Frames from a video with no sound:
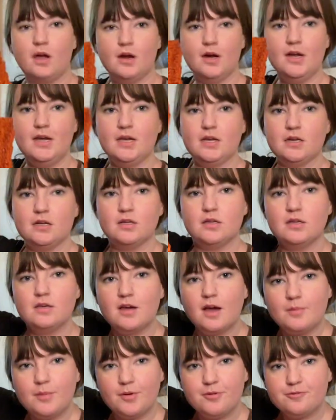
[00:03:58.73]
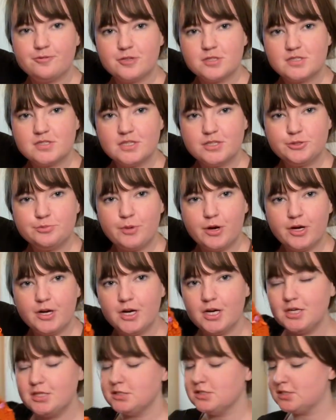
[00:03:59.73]
right, got my 4 stitch
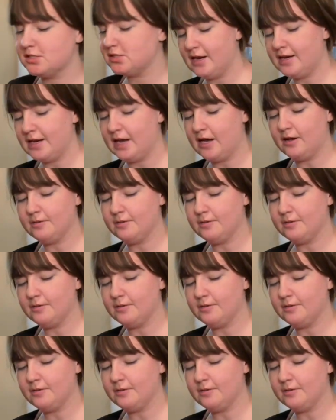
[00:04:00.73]
markers. Now